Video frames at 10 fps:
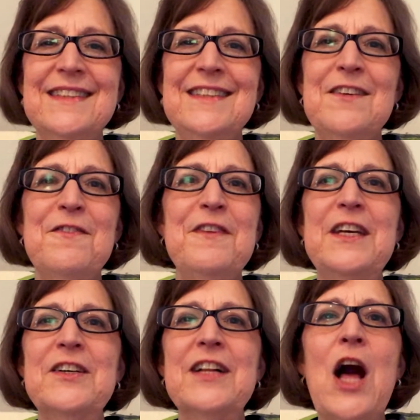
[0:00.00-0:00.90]
to
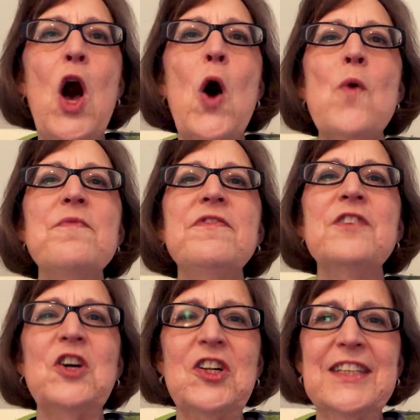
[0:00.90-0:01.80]
feel
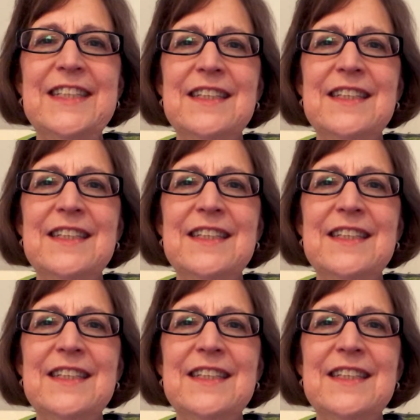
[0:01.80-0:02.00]
hopeful.